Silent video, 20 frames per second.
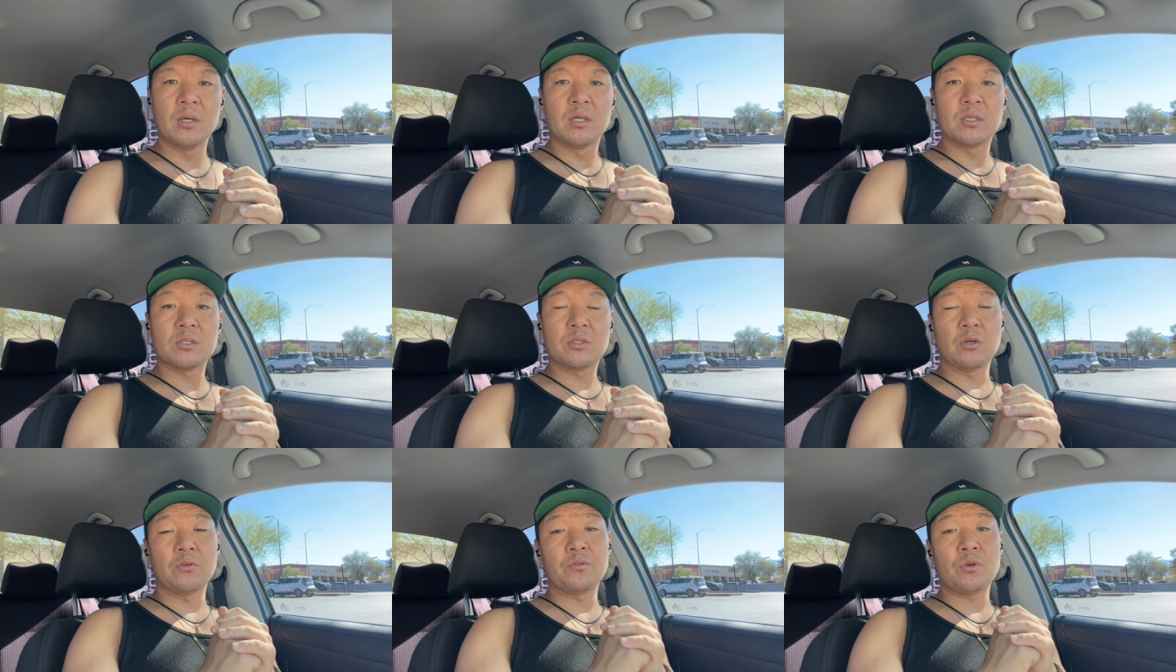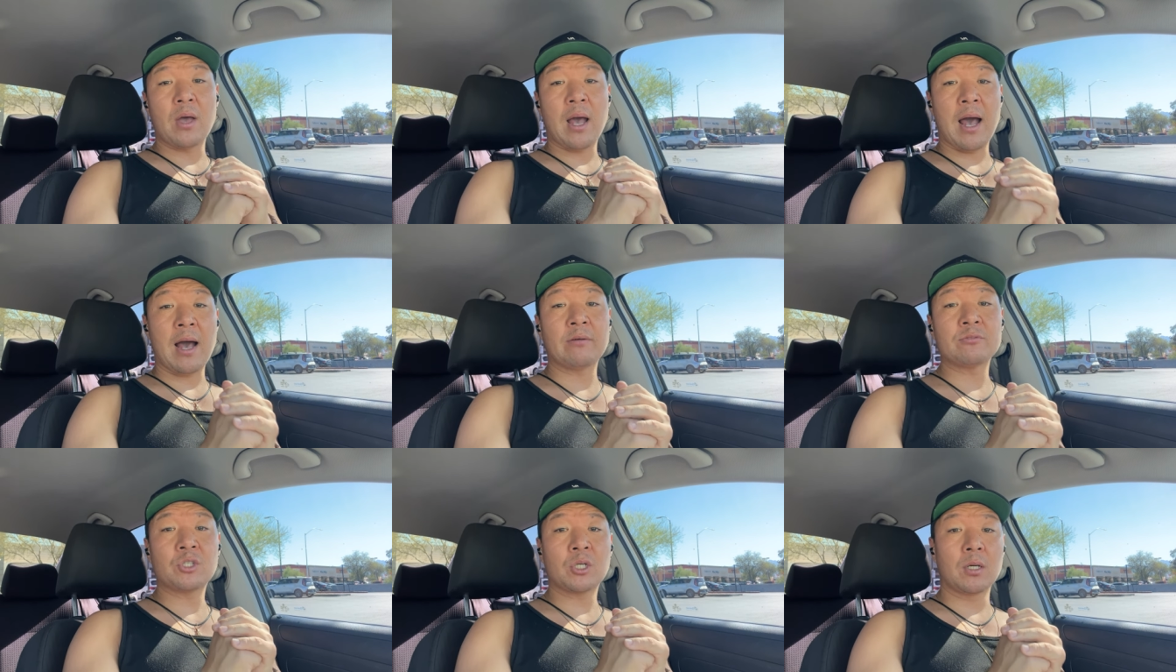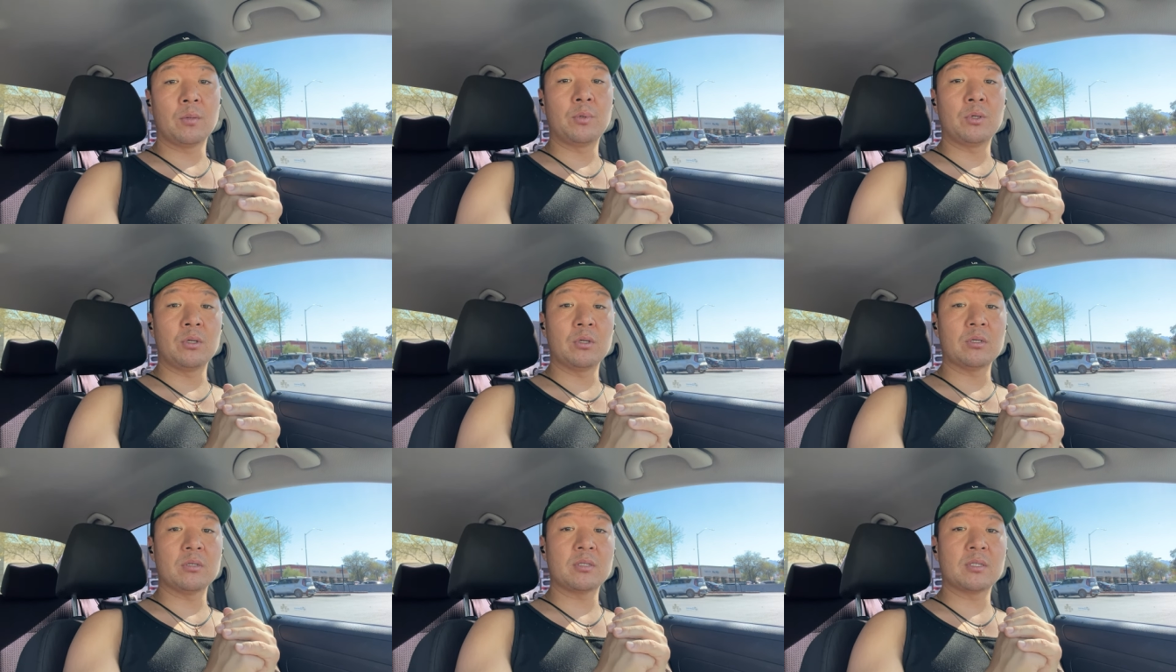So if you have
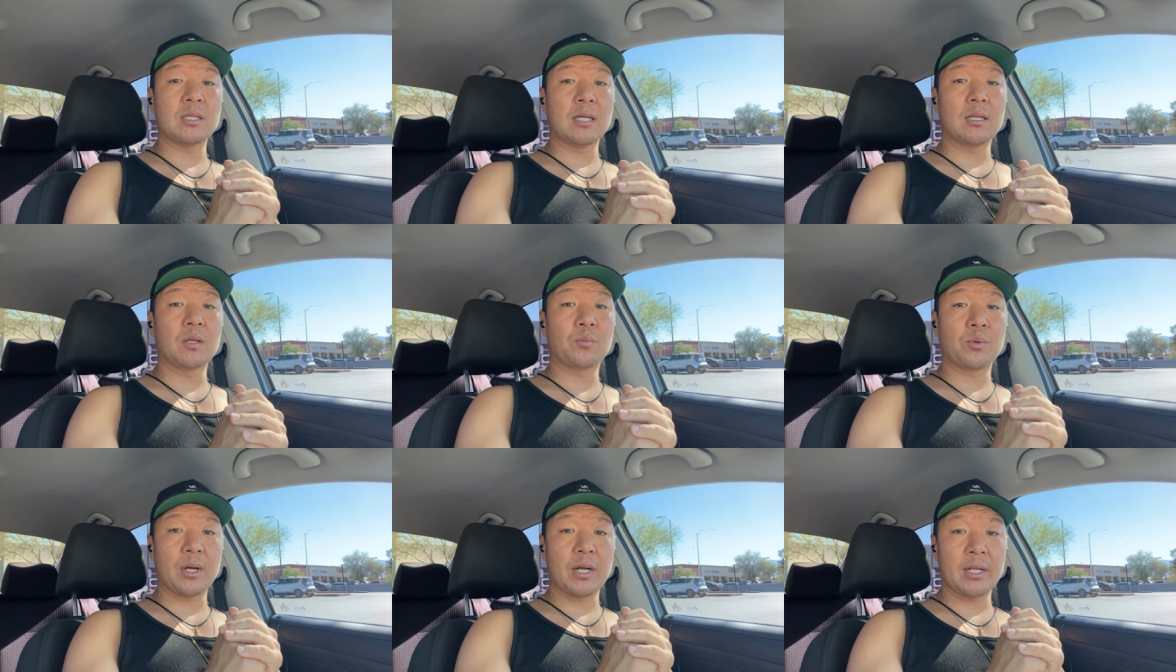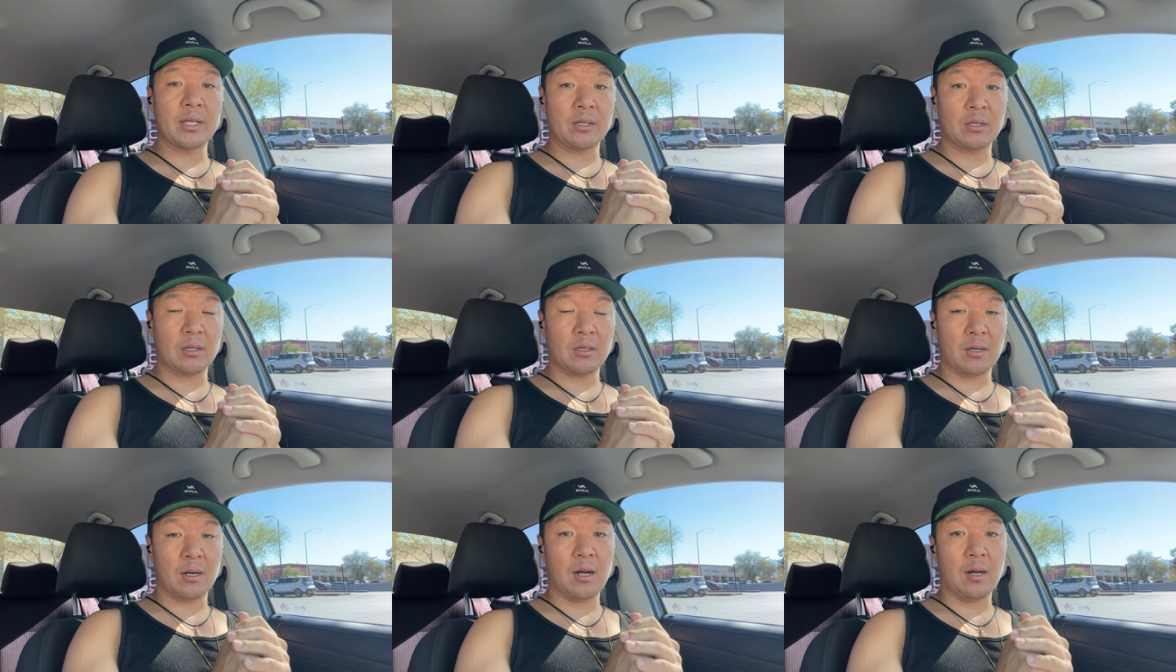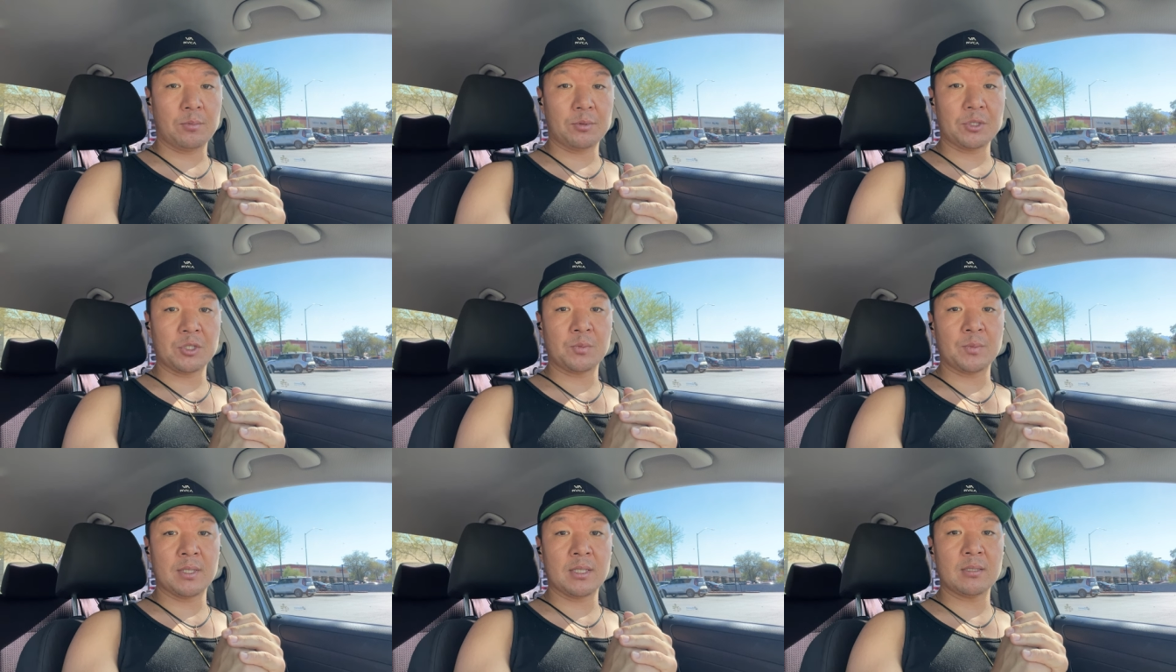trouble celebrating your
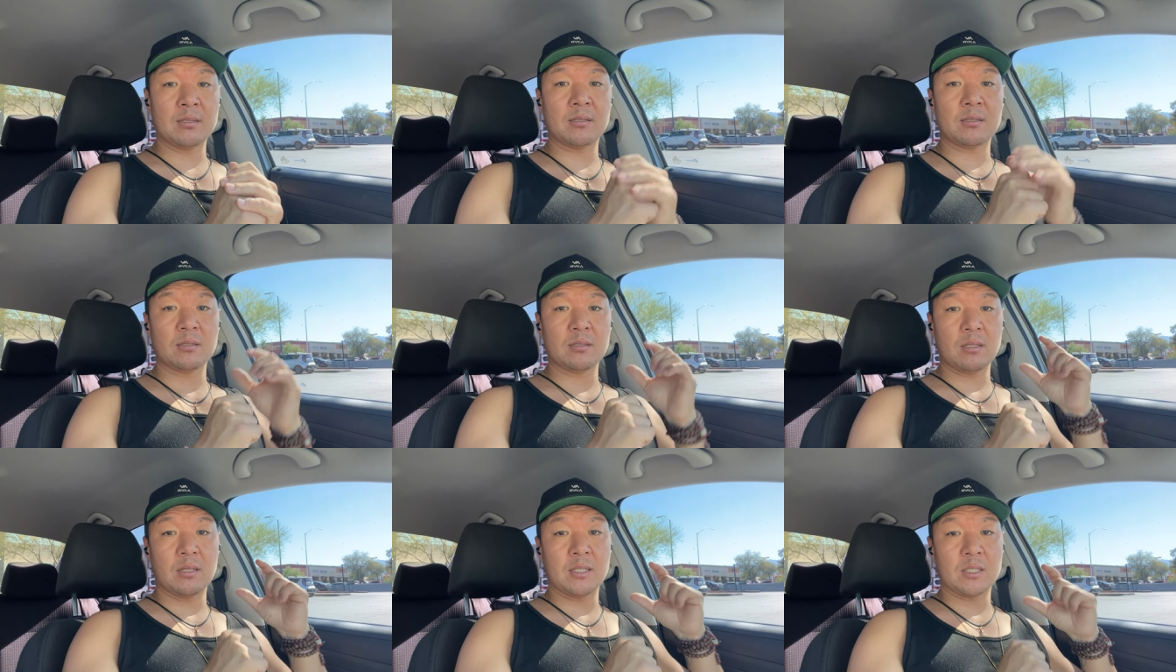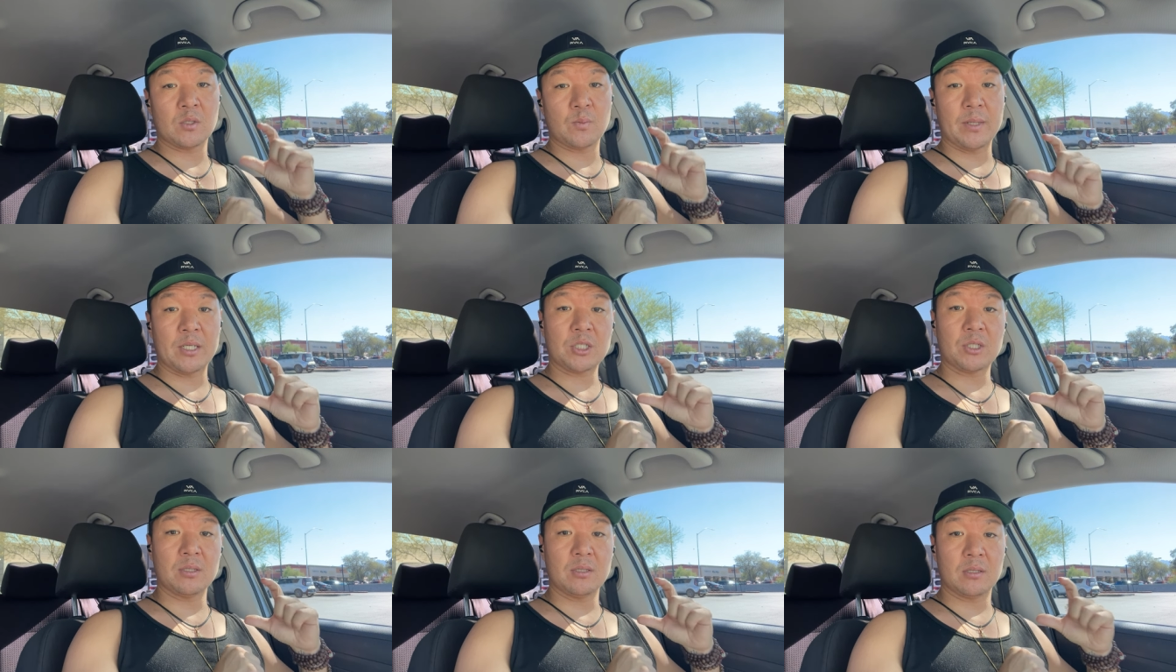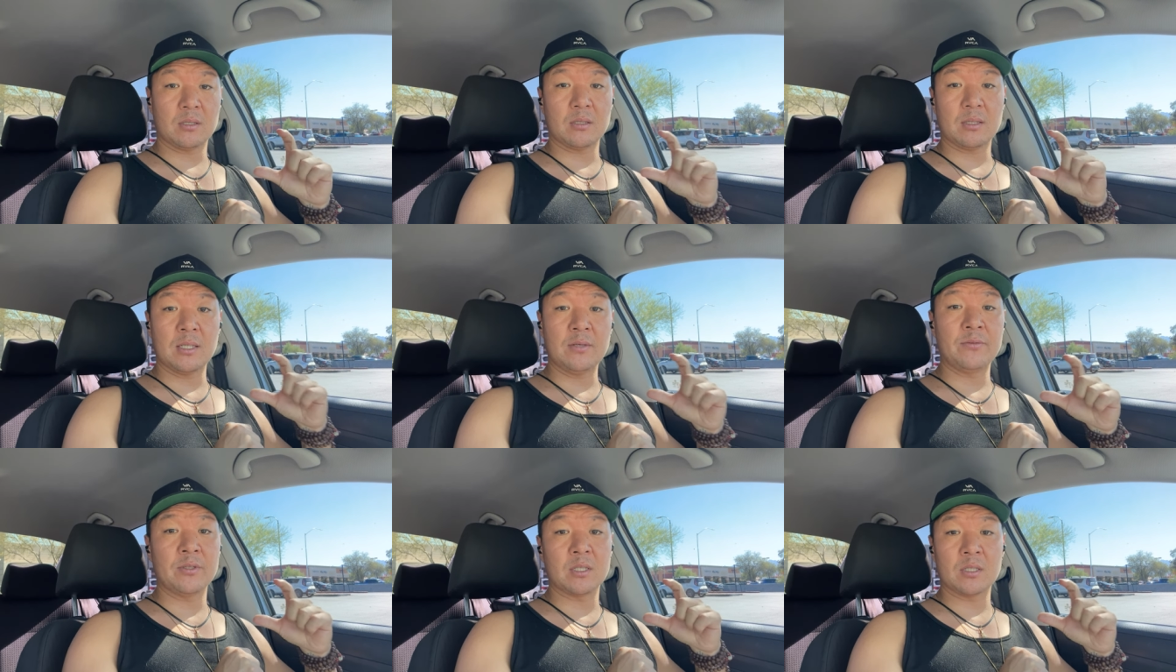accomplishments, especially
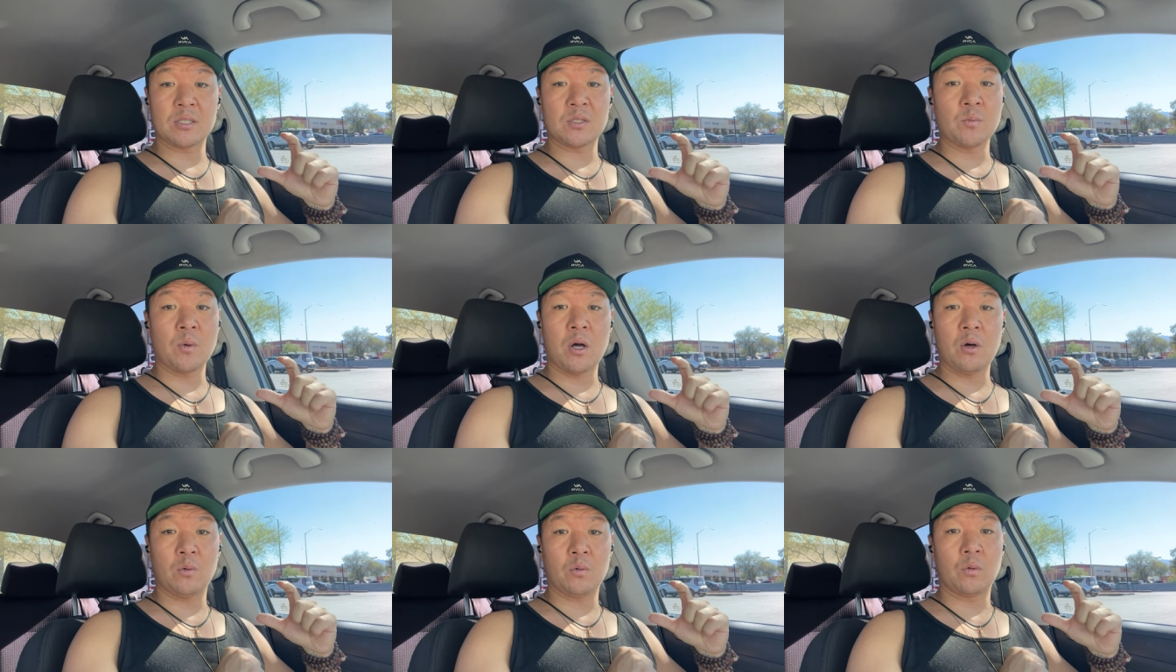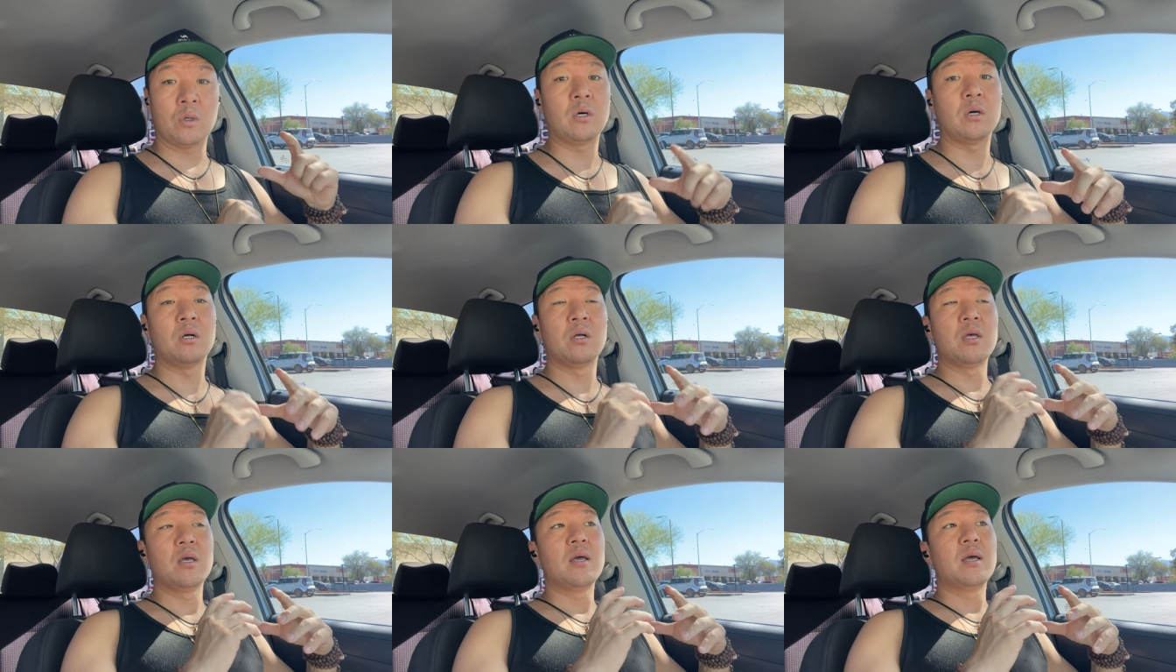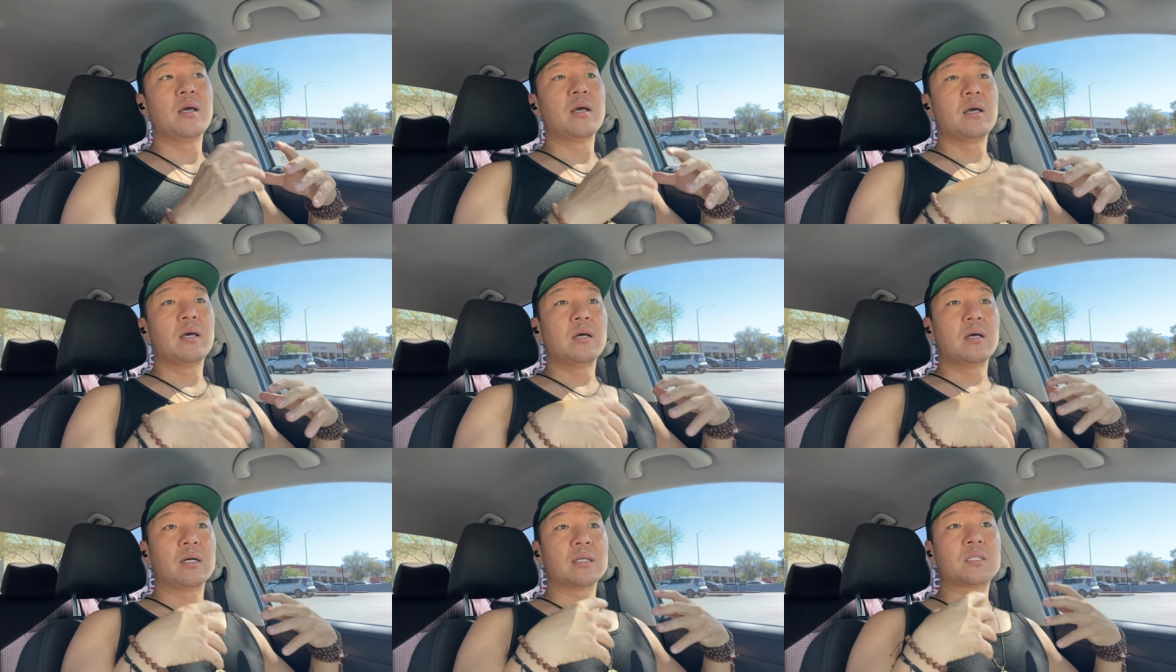even the small,
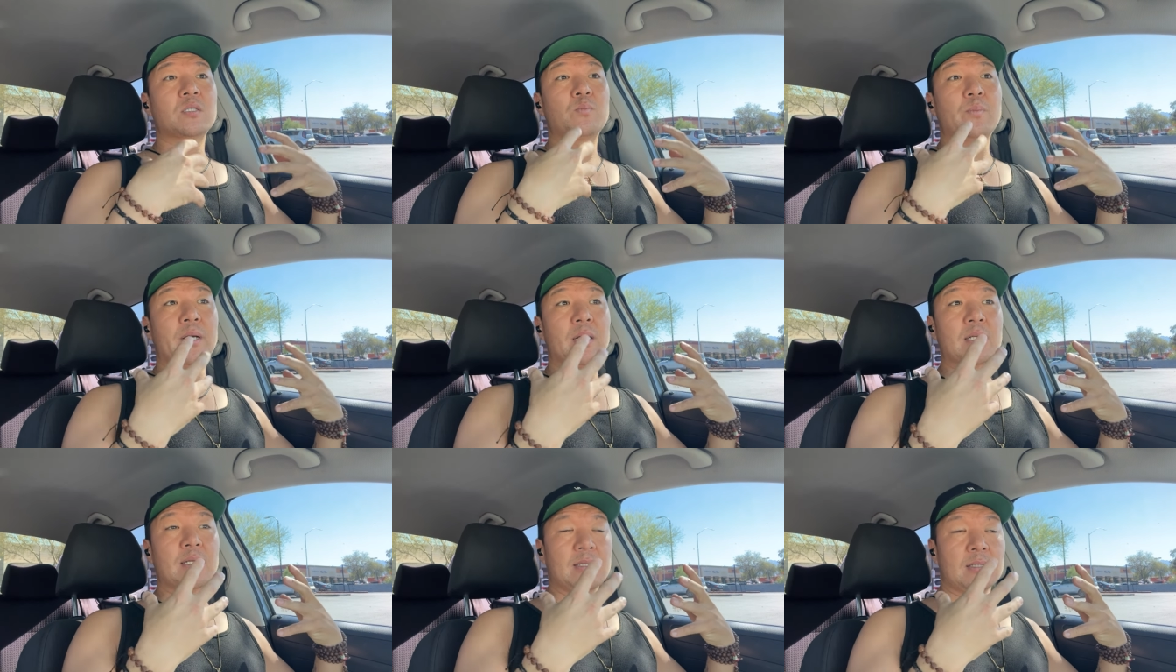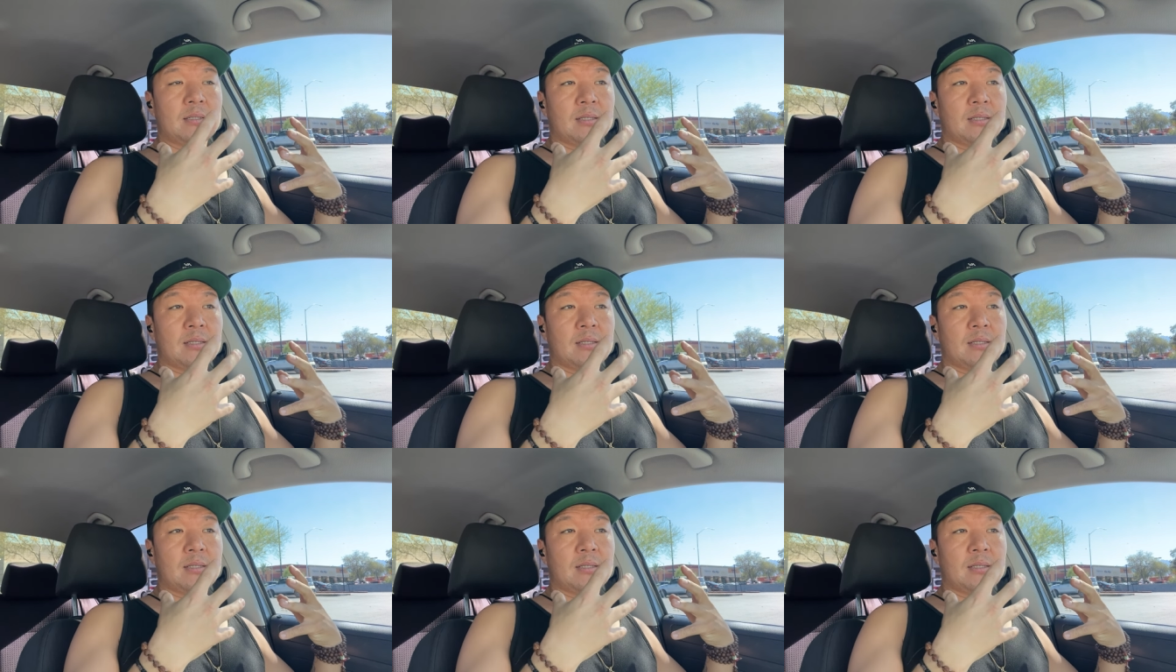well,